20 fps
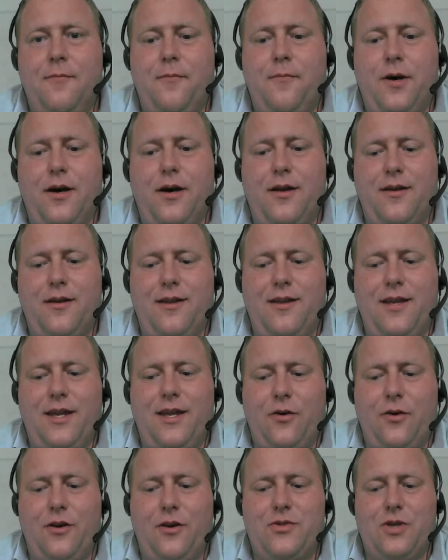But
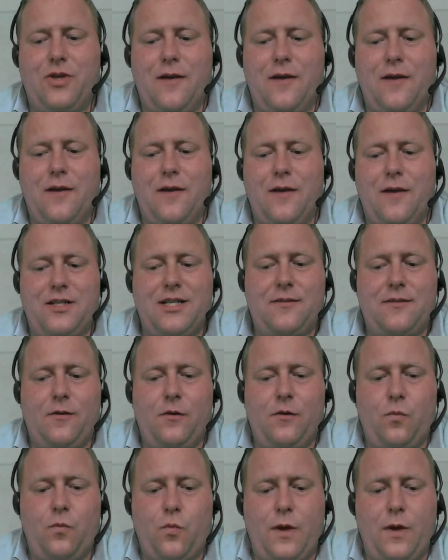in order to have a
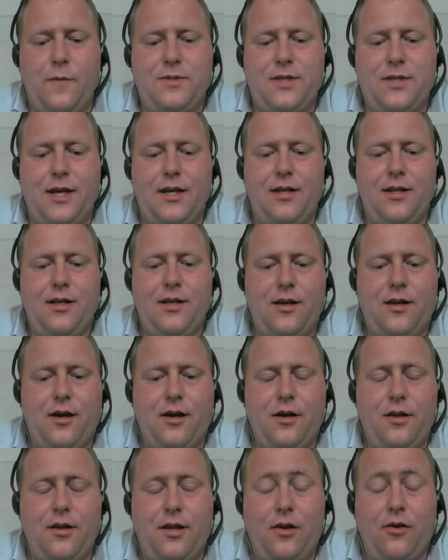successful website
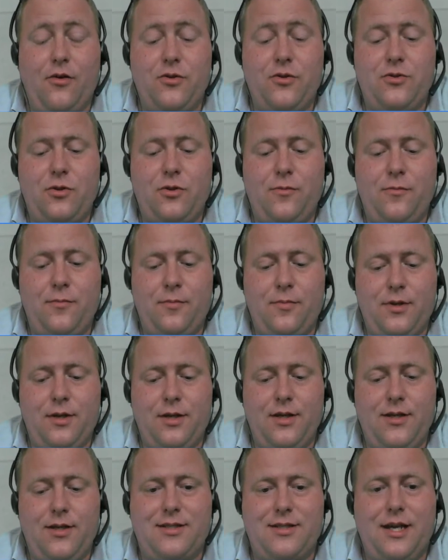on the
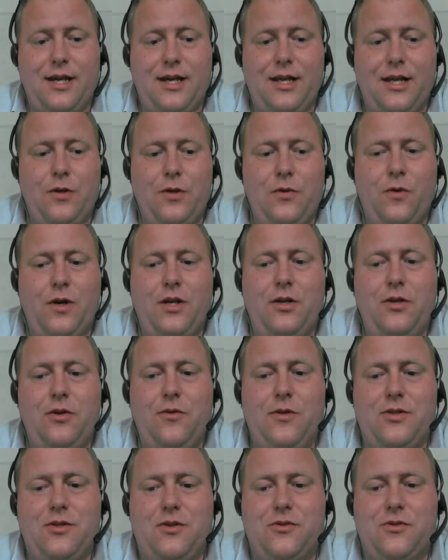long-term scale, what you want to
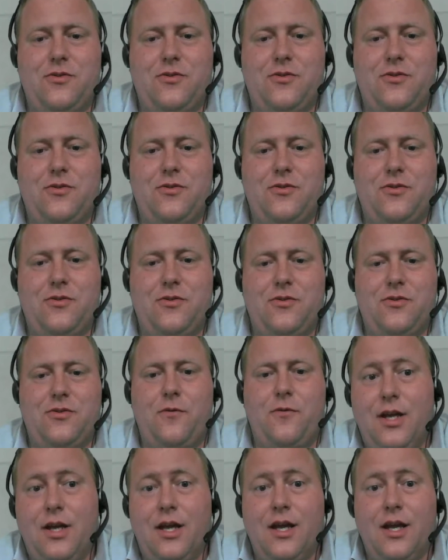do is also, of course,
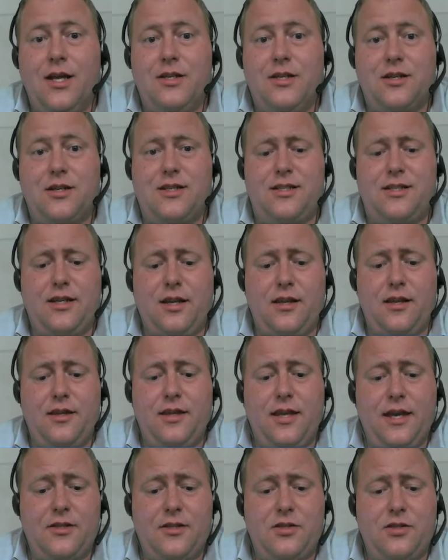to
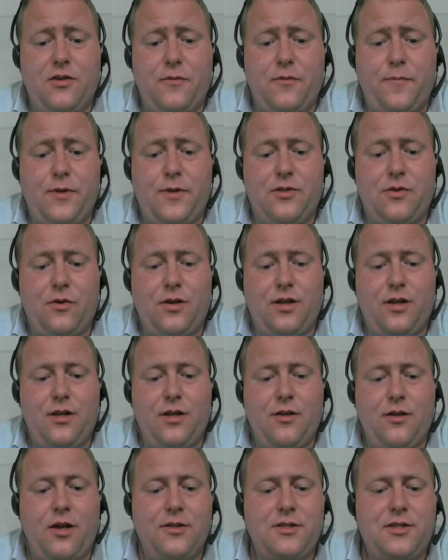consider the editor
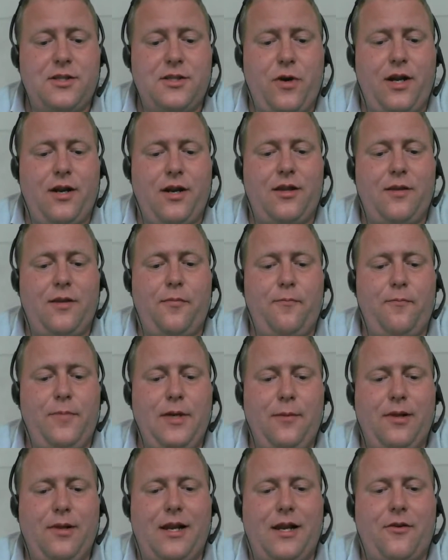persona, the content creator, the
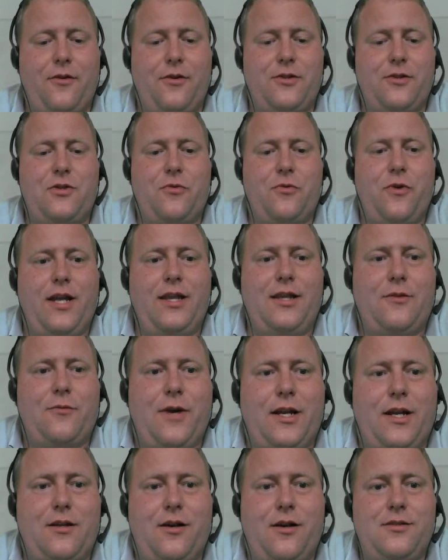people that are going to create
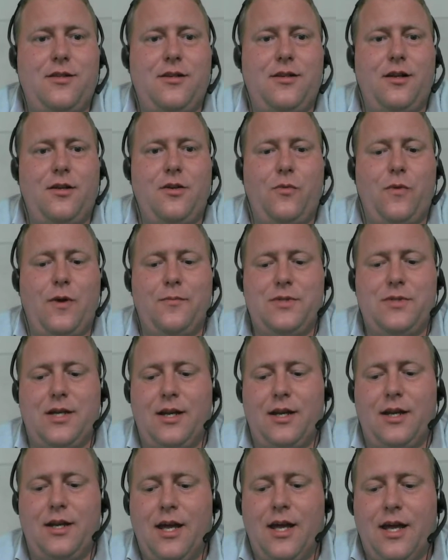the great content on your
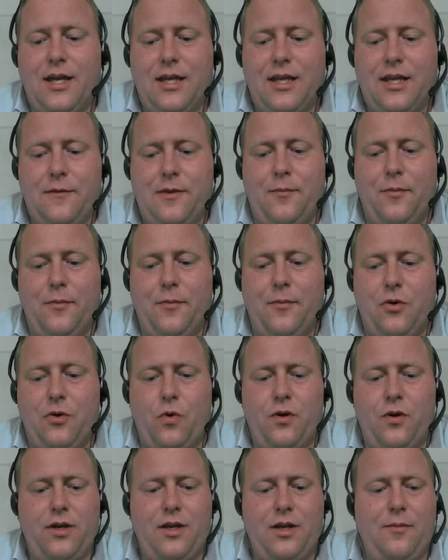website, give them a
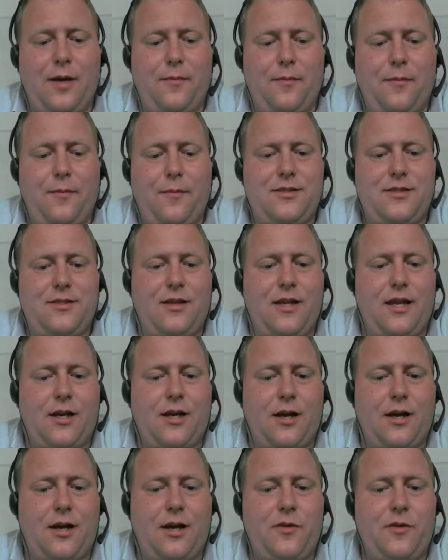good working environment so
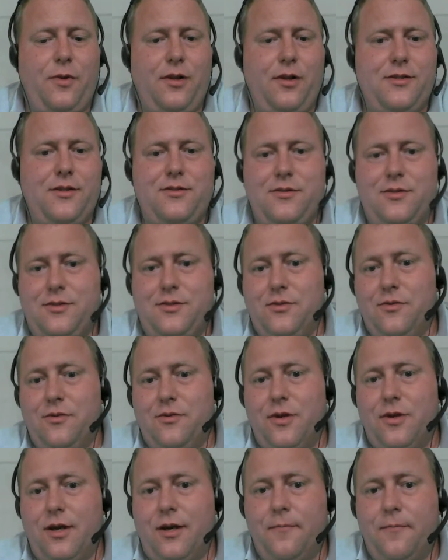they're comfortable
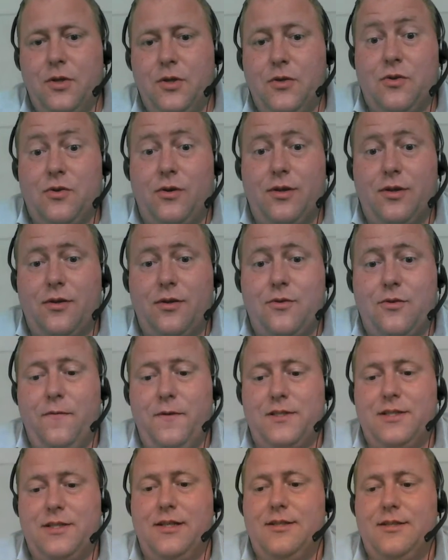to use all the
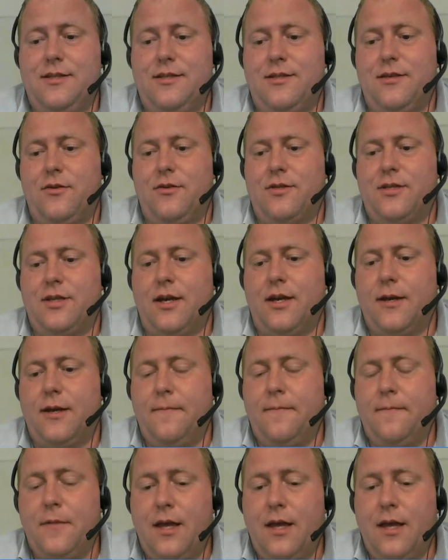cool facilities on your site.